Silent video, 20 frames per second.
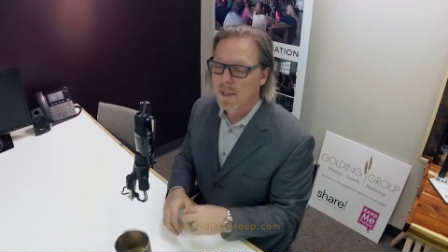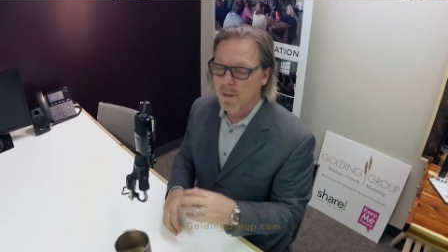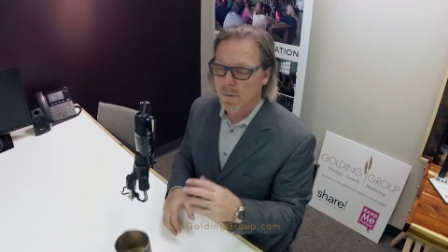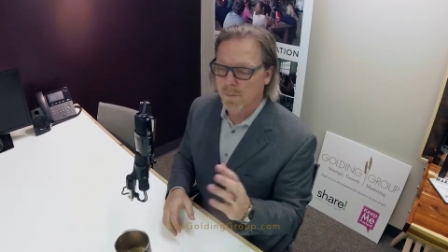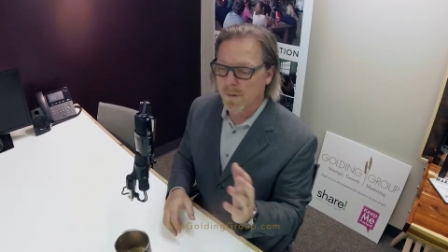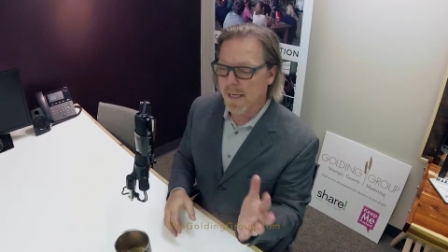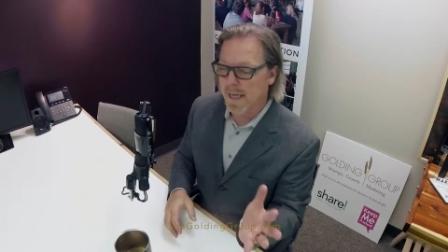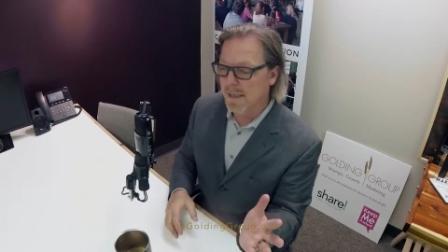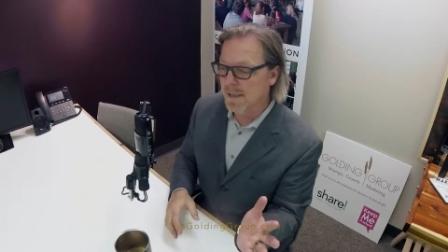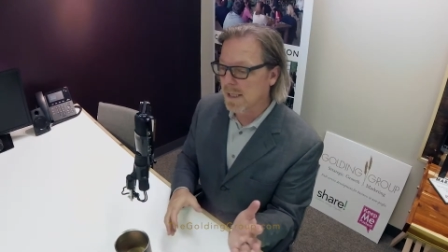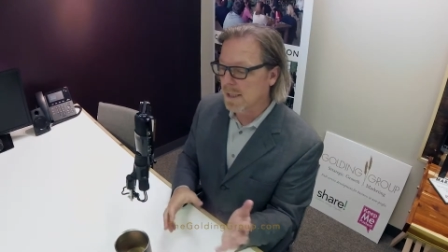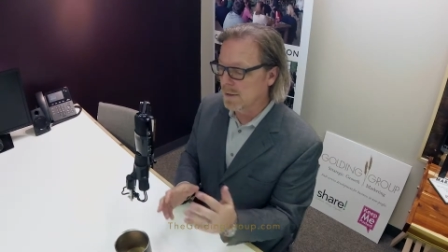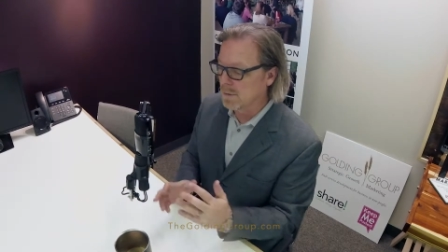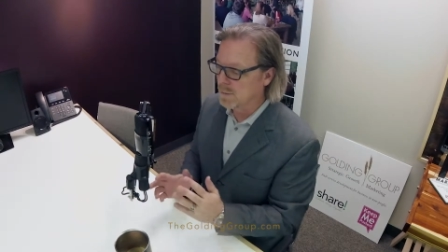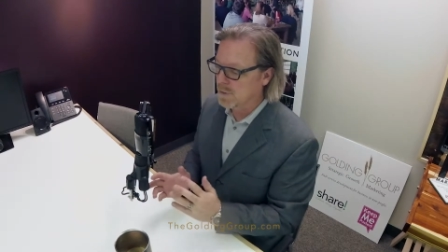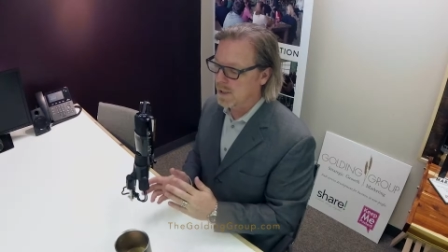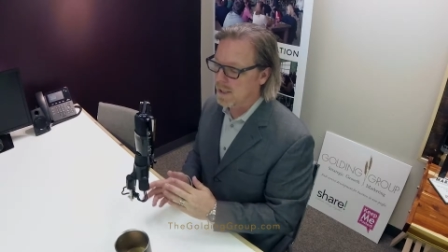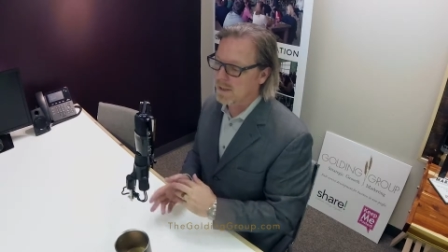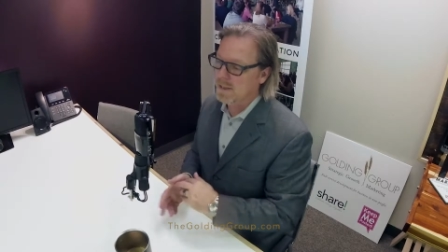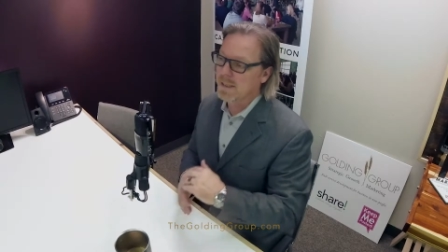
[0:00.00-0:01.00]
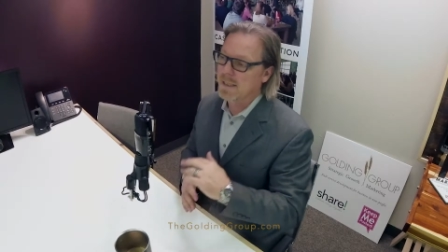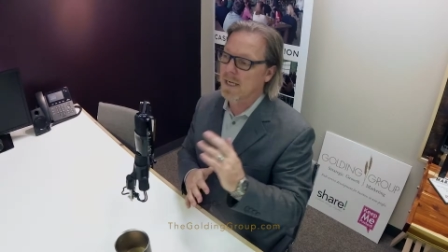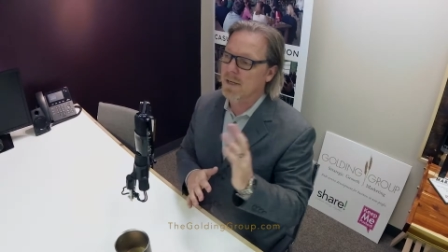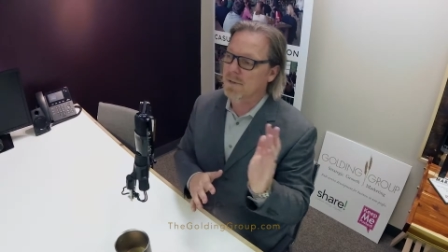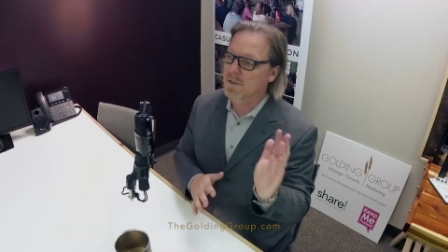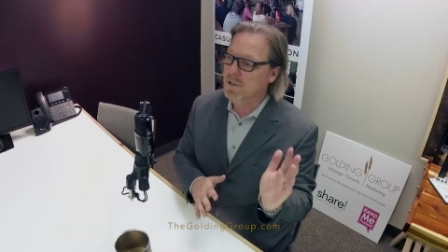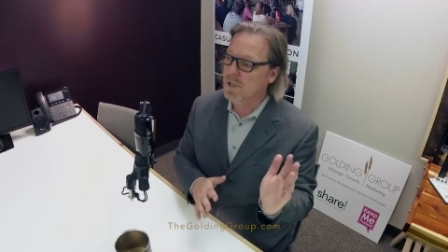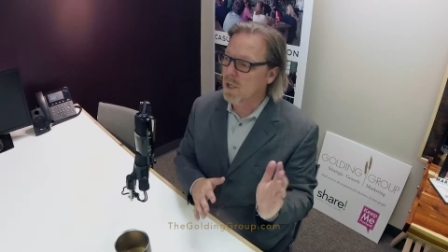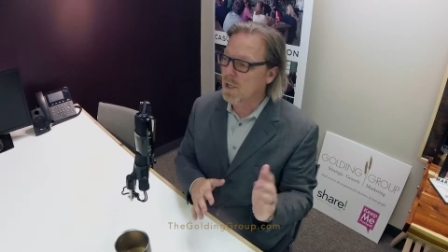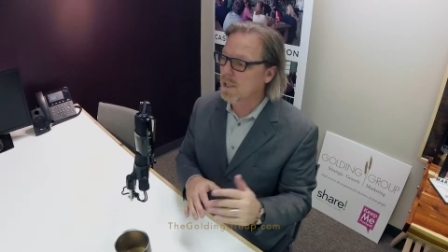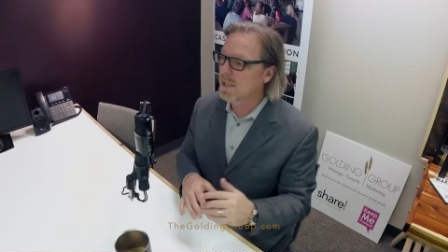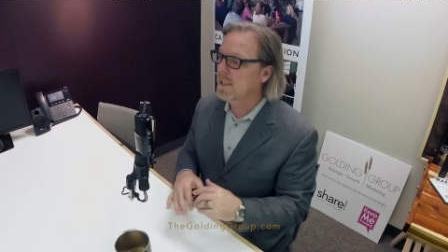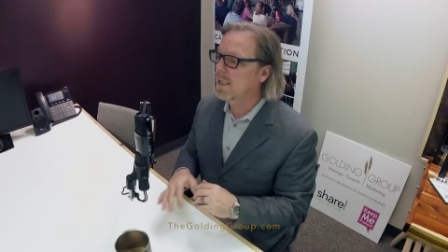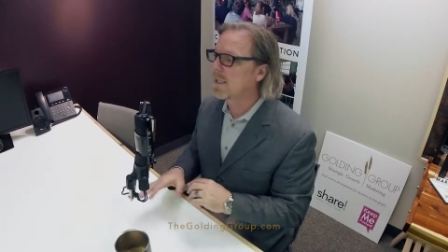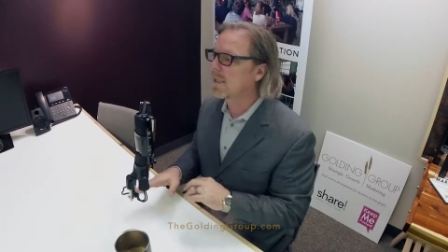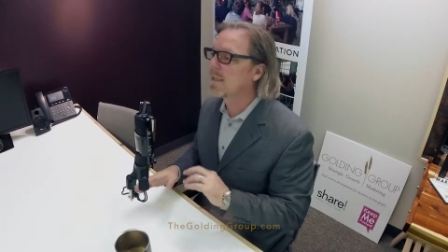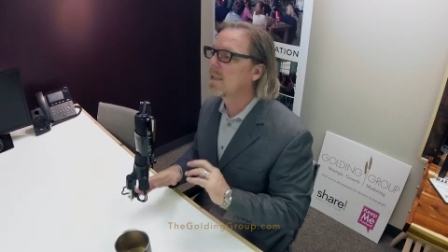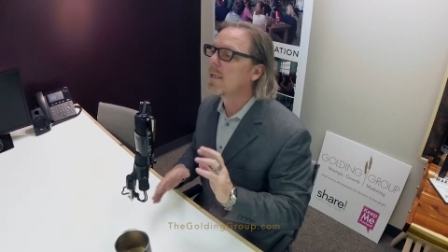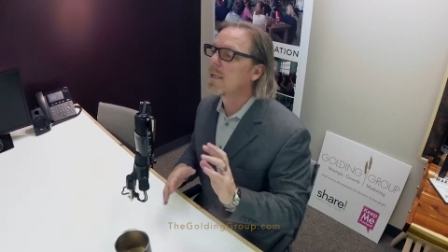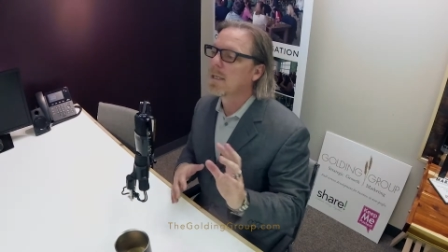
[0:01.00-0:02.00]
We had net neutrality, now it's gone
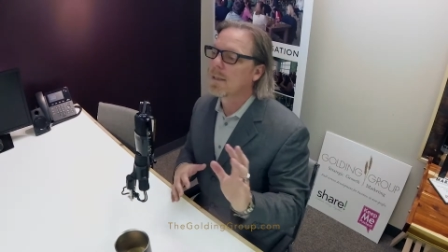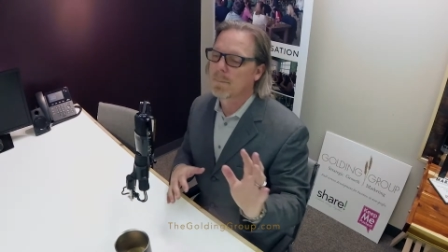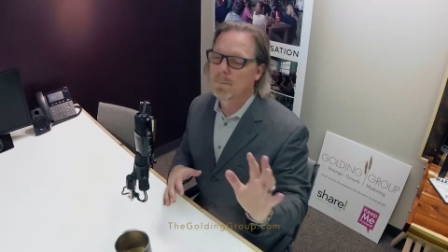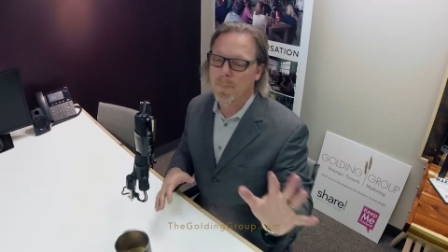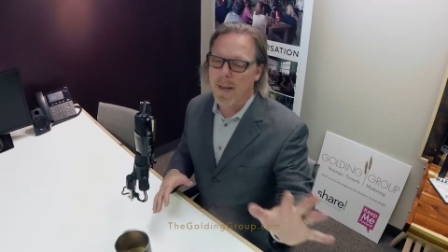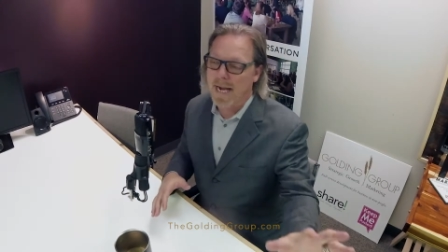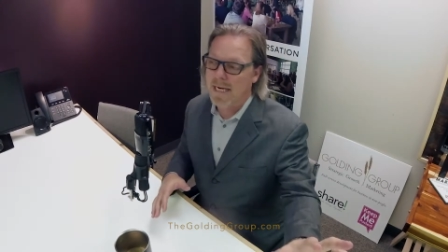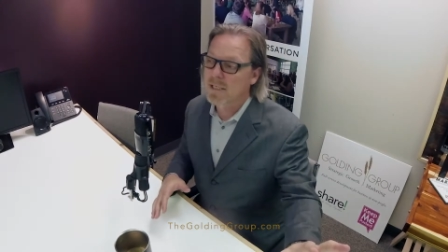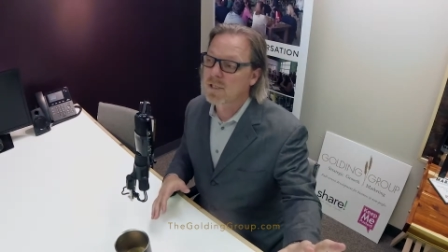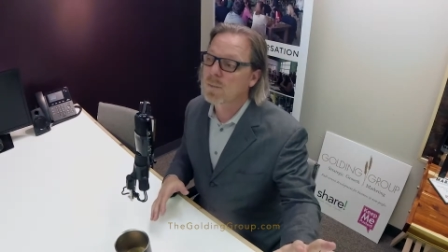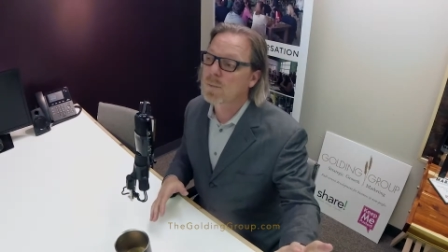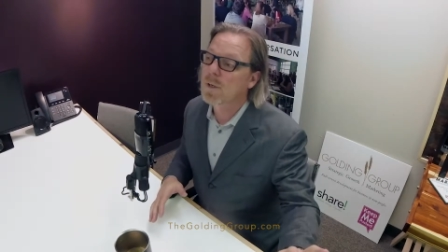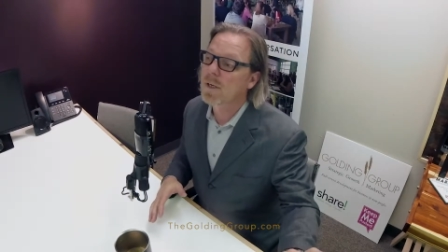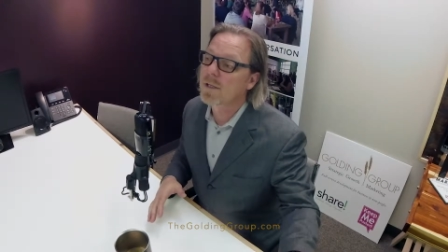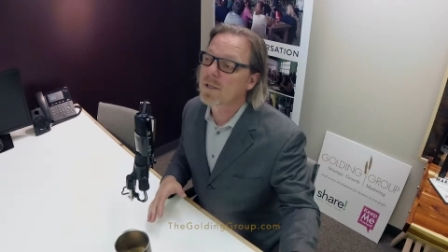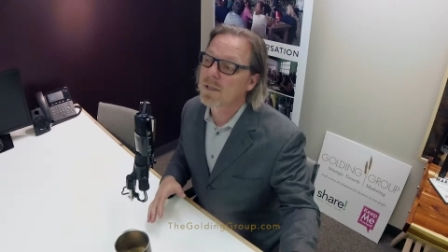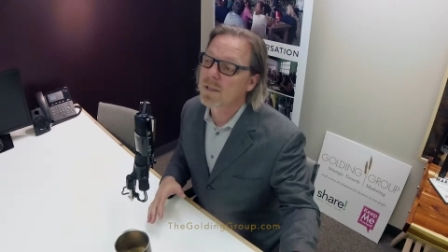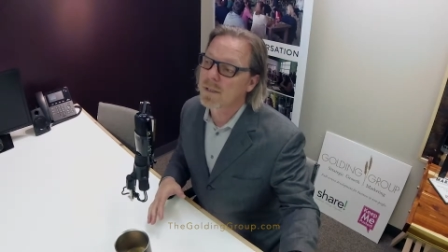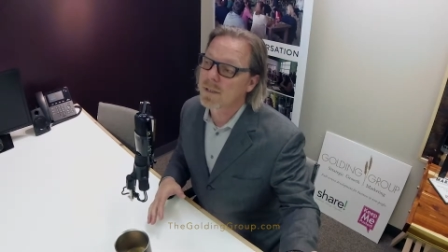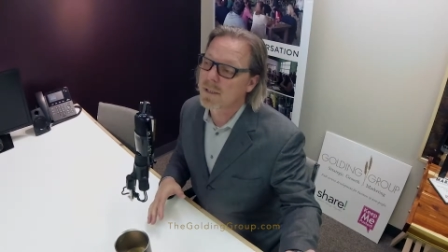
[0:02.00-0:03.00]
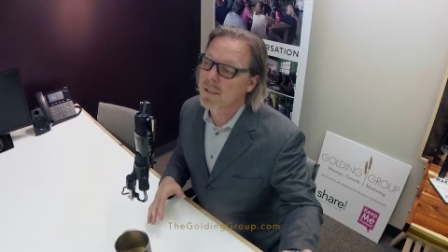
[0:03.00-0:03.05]
again back to where the,